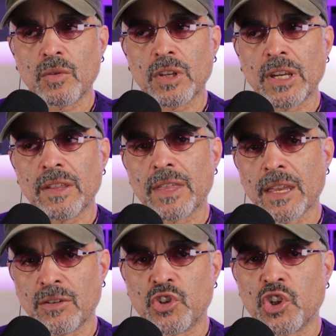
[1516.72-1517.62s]
did it
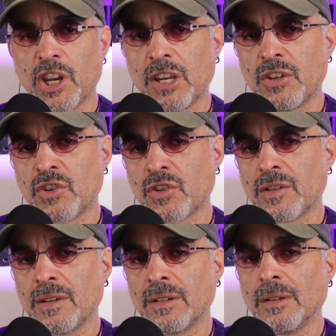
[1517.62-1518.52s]
then change
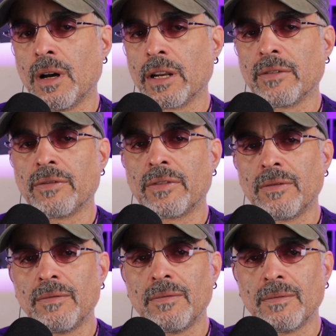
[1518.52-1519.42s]
a lot of
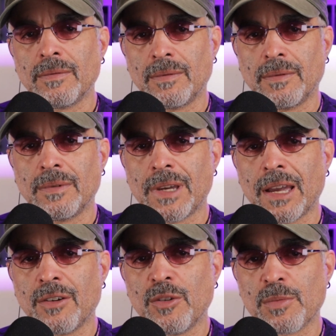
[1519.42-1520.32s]
how you